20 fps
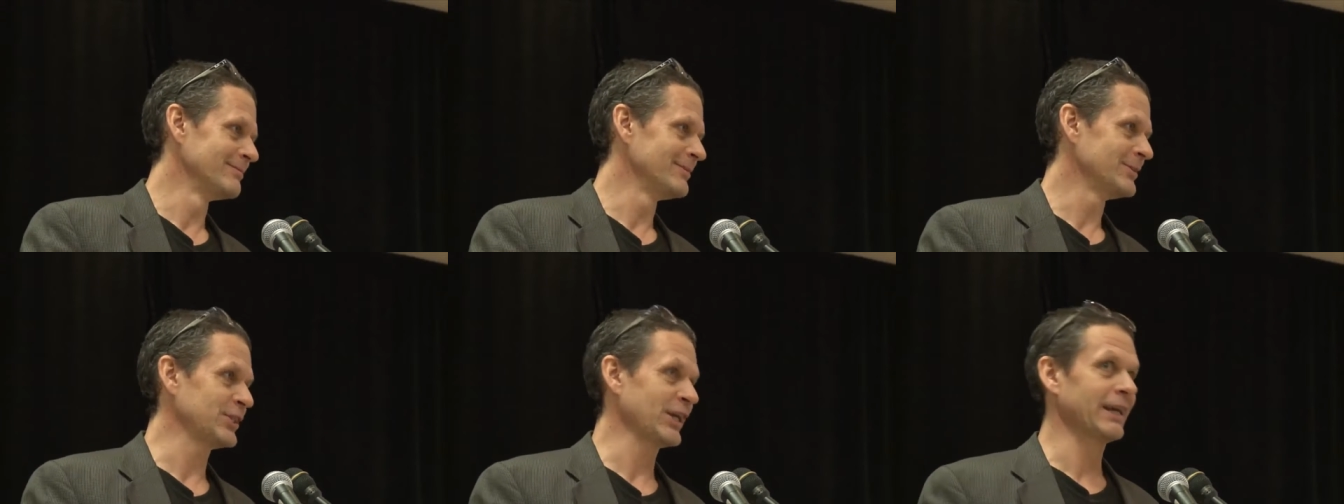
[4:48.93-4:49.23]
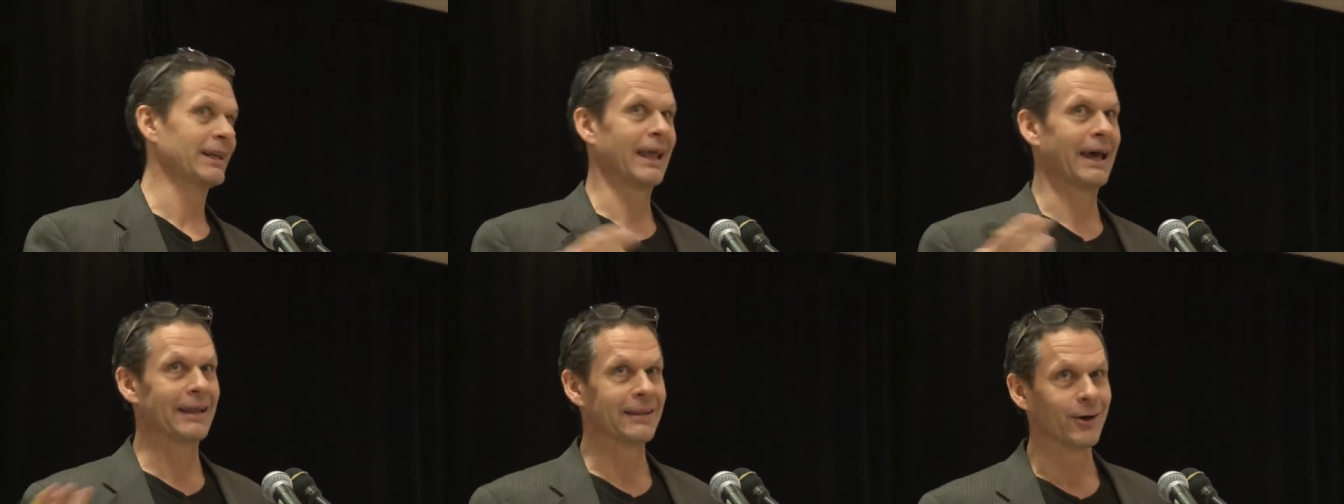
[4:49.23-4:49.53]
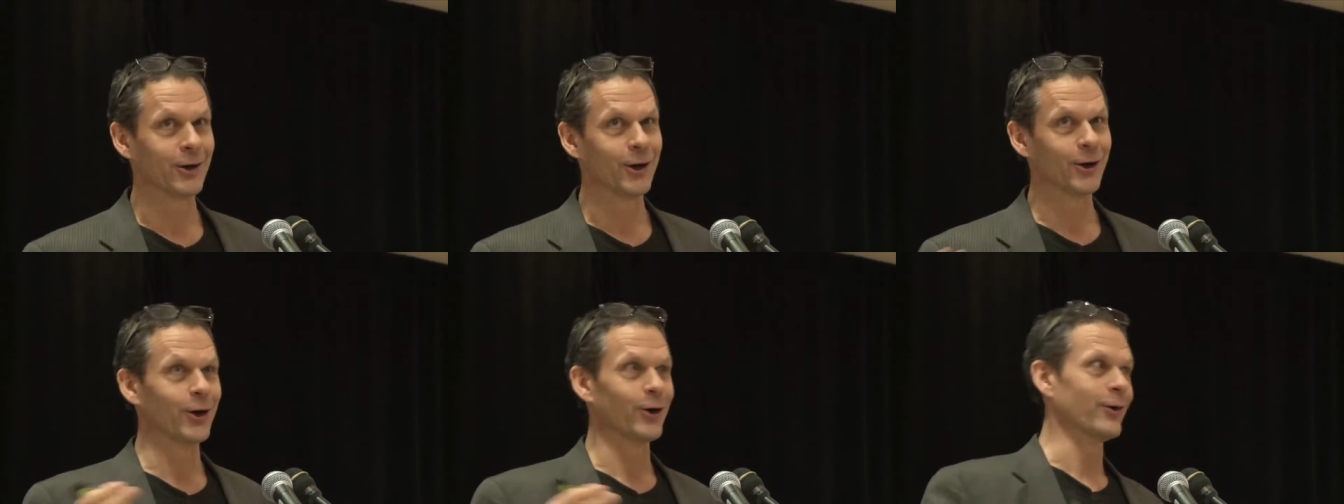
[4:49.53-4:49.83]
Jay
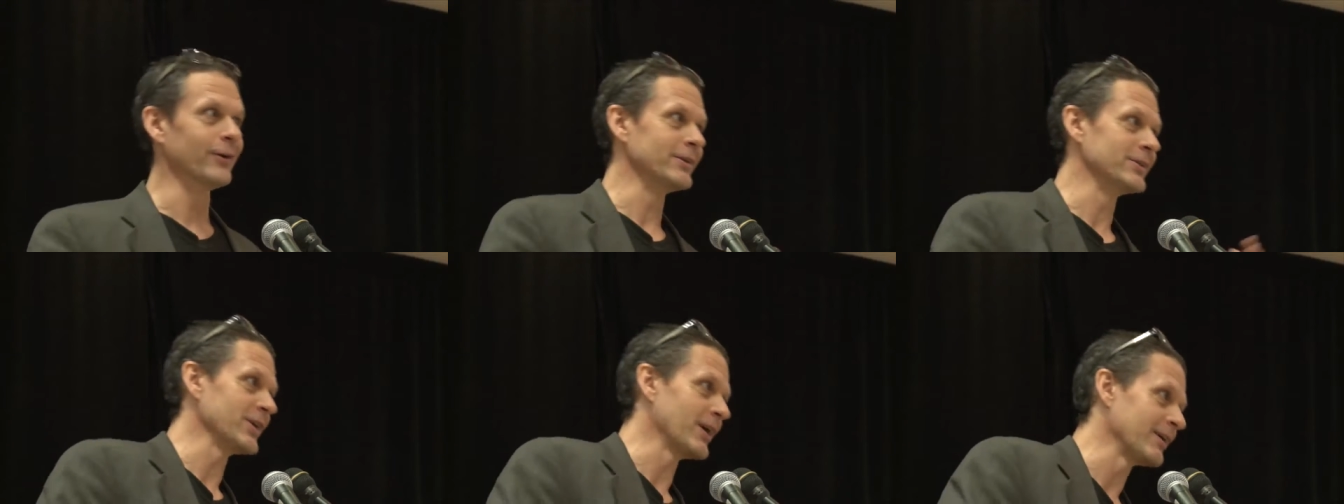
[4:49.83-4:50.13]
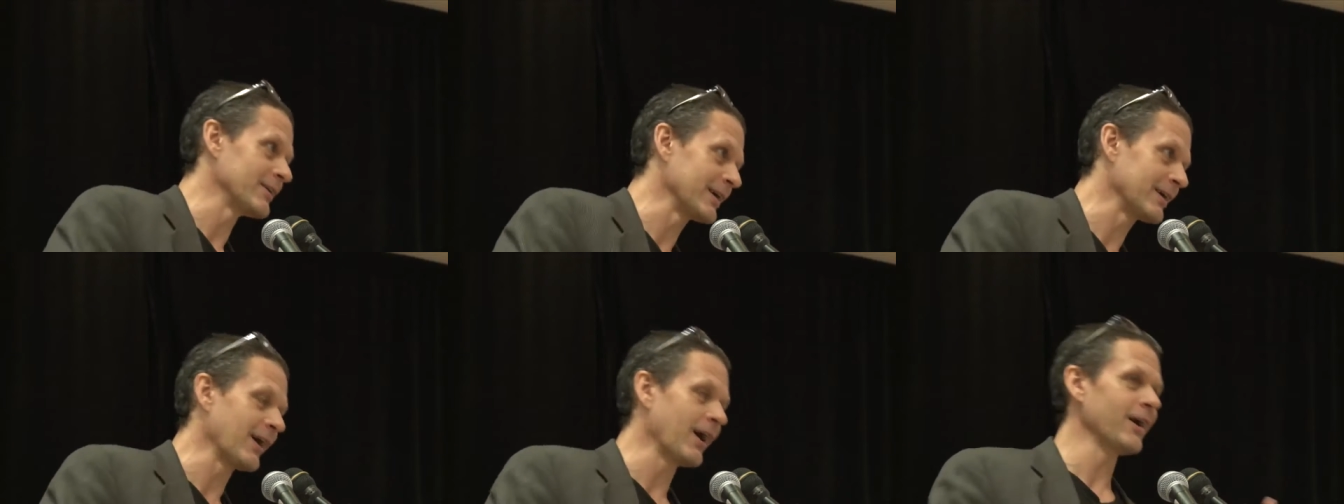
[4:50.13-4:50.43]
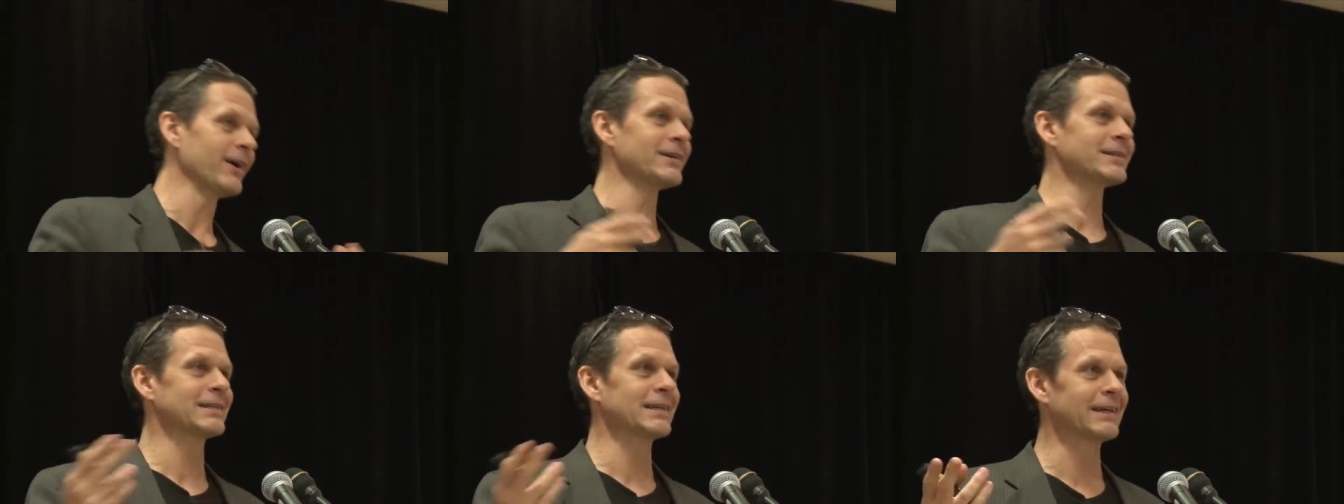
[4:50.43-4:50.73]
Leno and John
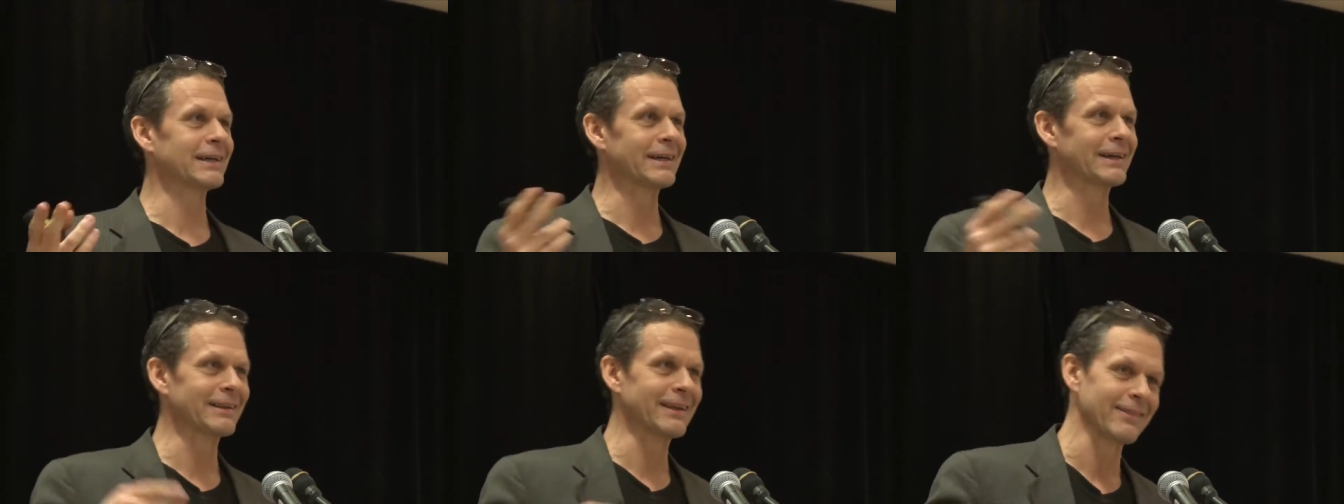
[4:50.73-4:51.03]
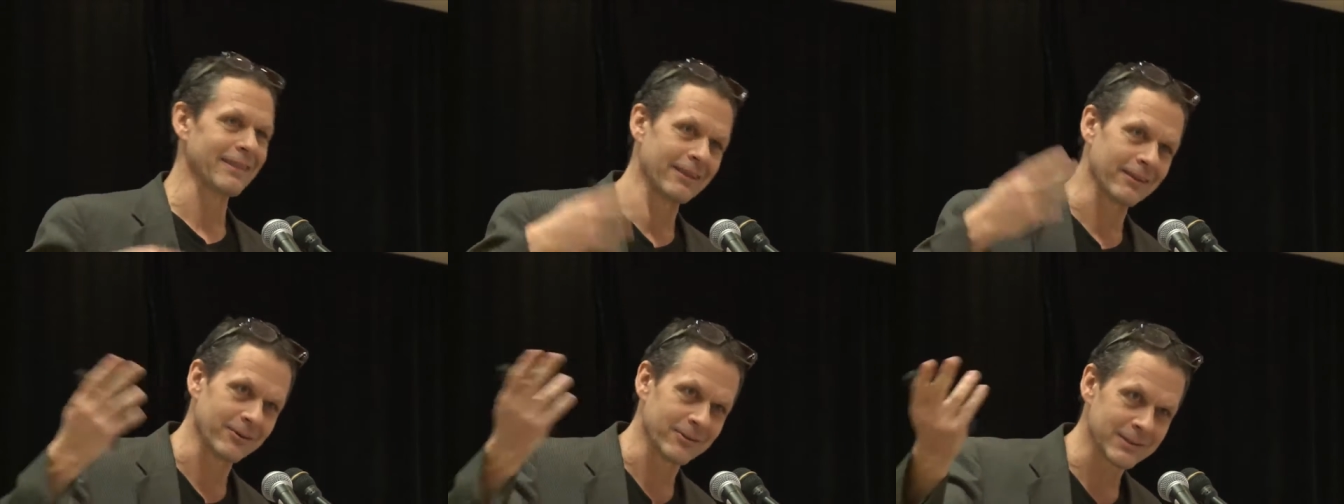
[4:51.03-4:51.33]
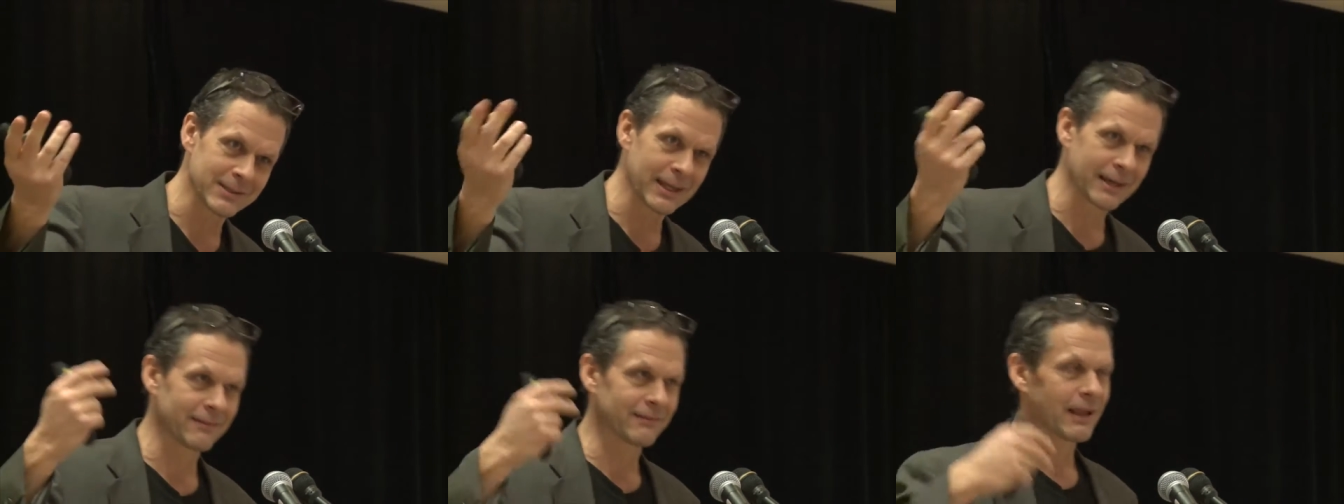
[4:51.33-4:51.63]
Carson, and then there
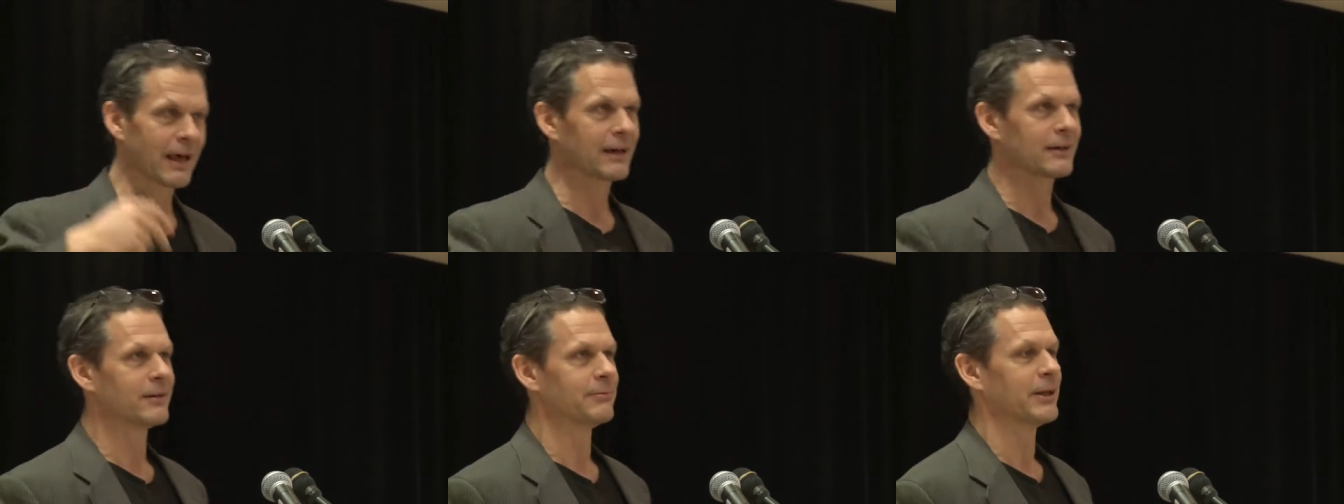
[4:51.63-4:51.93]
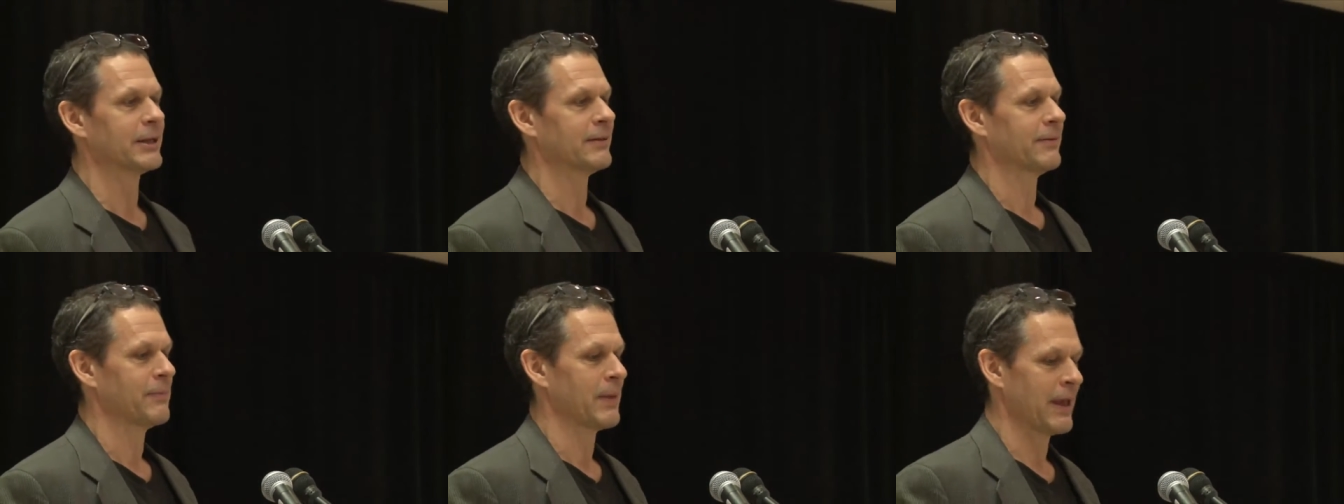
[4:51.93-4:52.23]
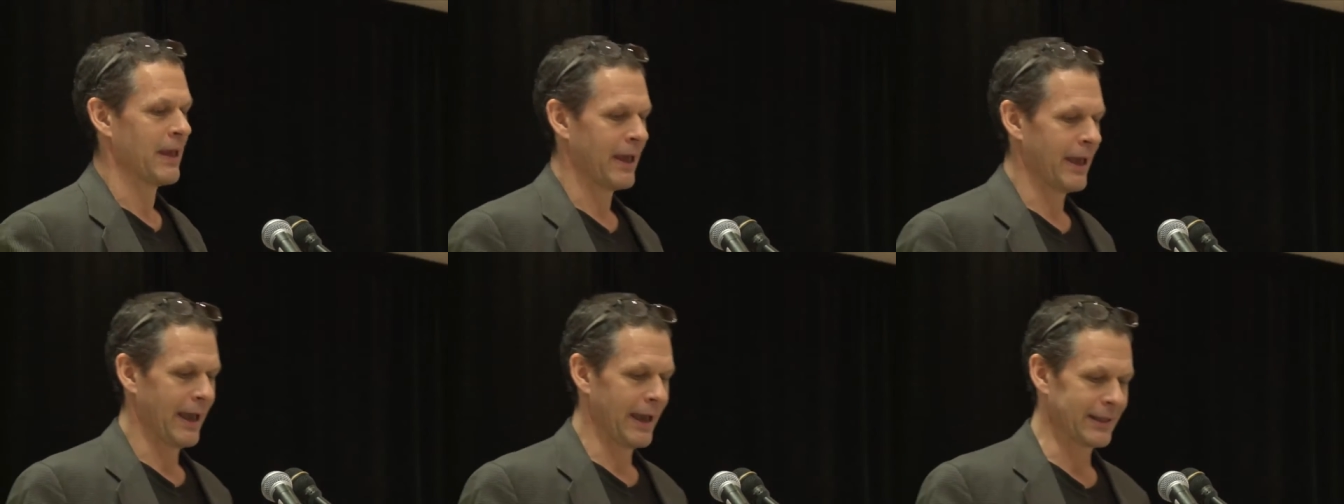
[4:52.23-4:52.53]
was Dave Letterman.
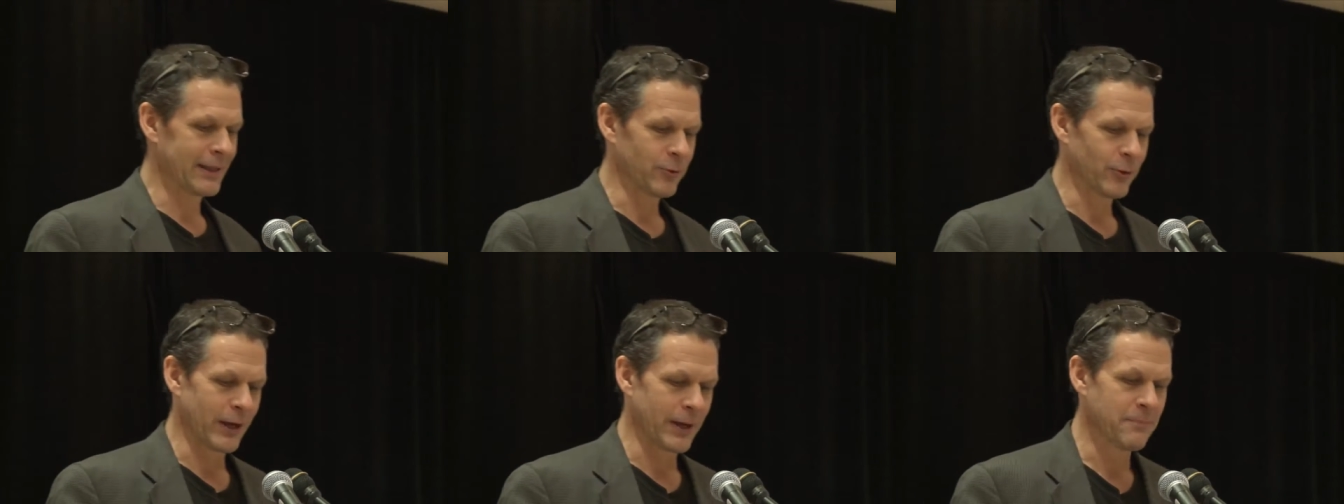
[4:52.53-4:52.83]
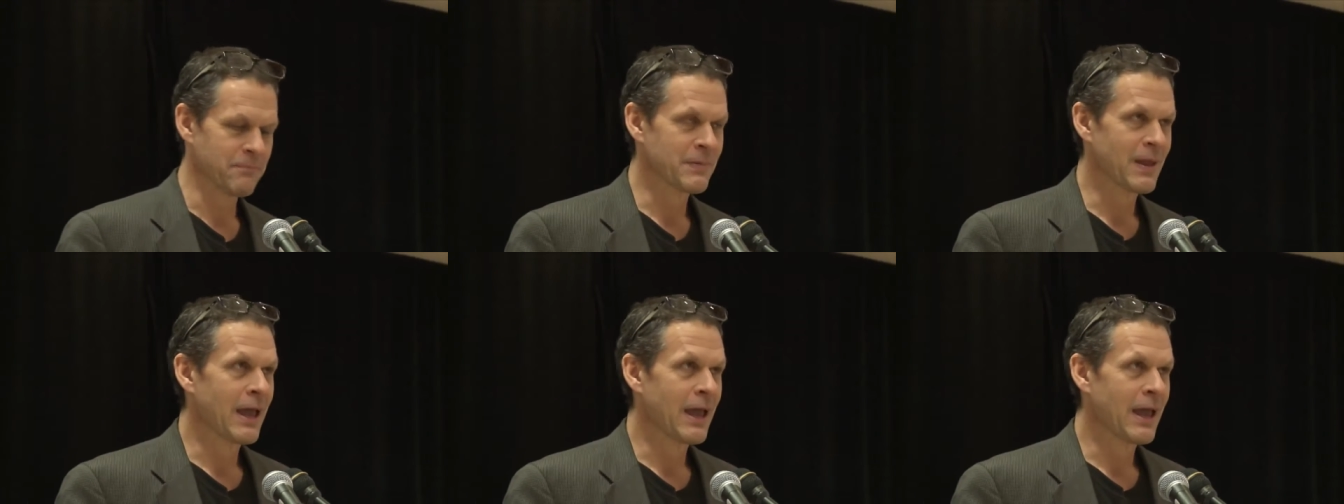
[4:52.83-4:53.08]
Anyway,